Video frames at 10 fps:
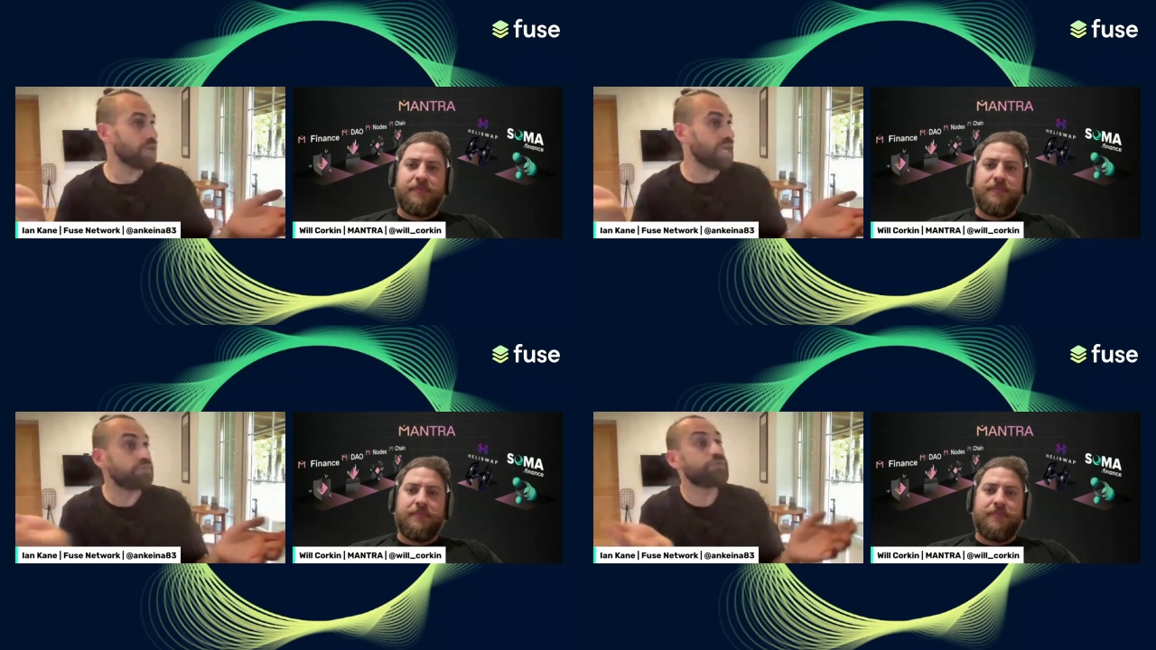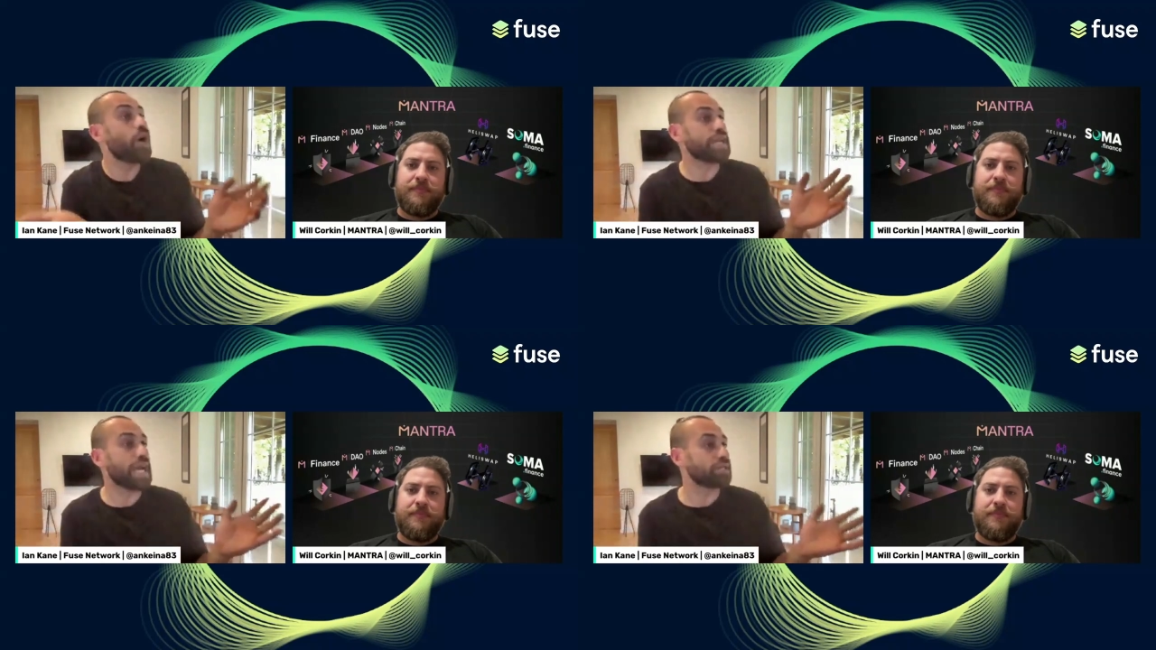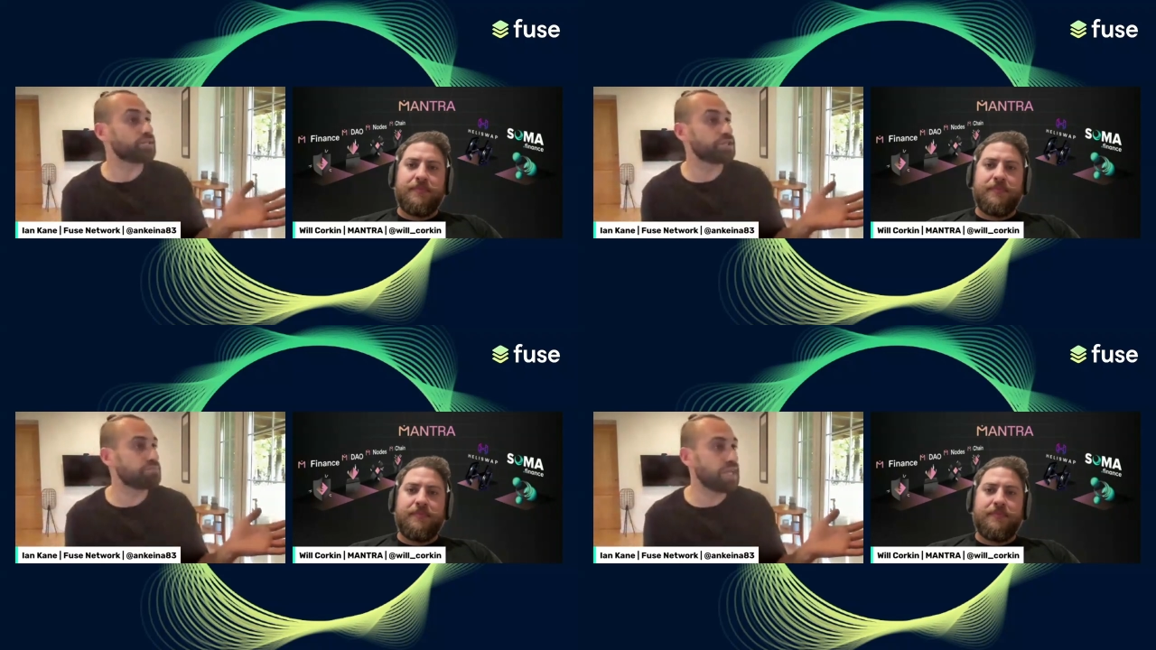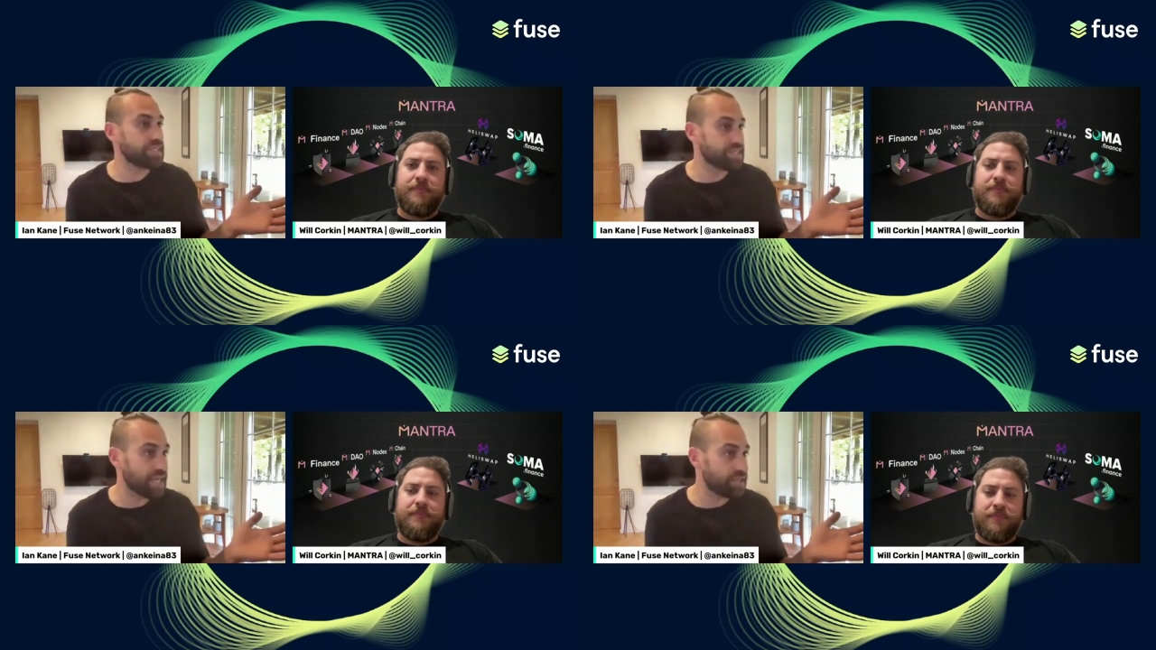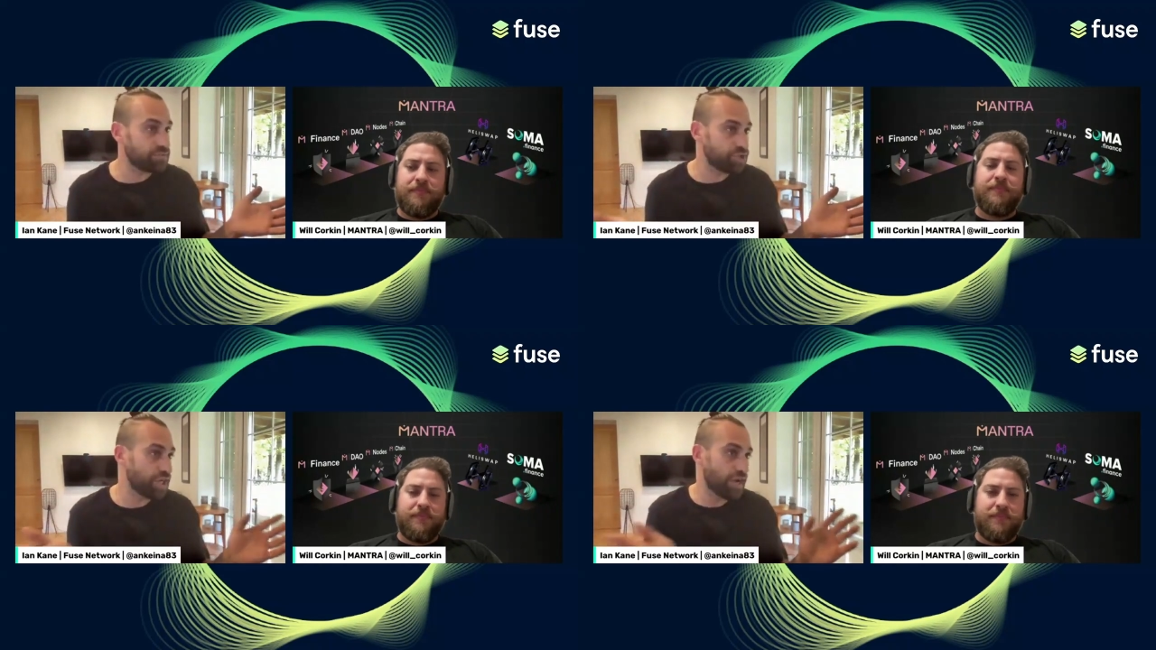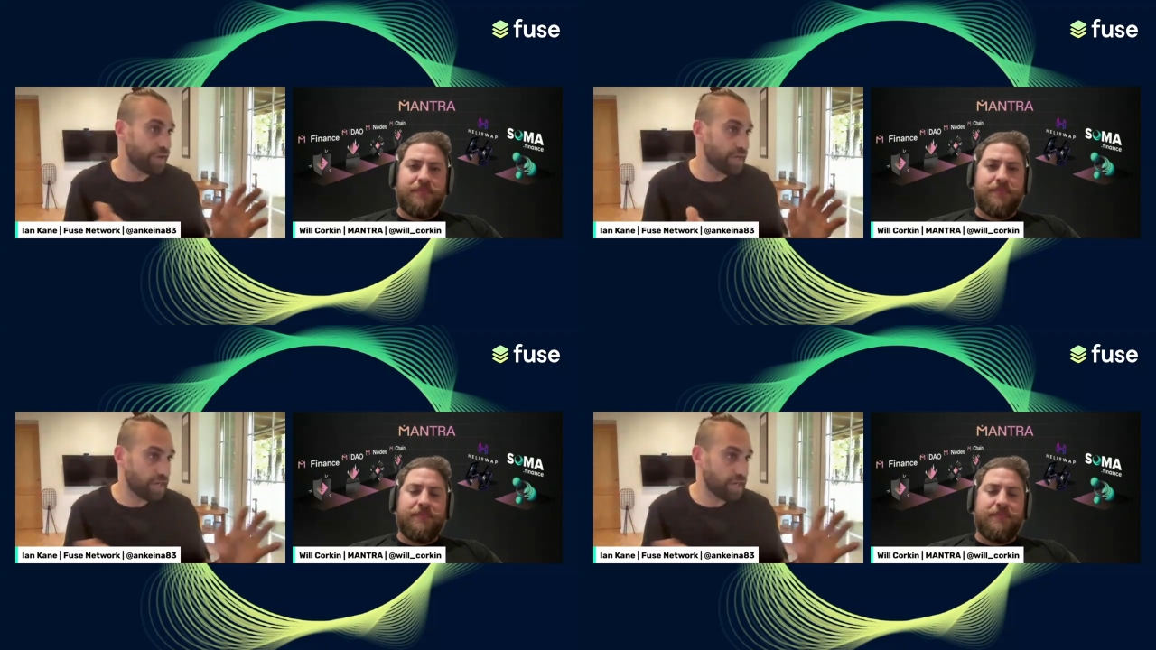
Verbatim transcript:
Speaker 1: in finance, let's say, mm-hmm.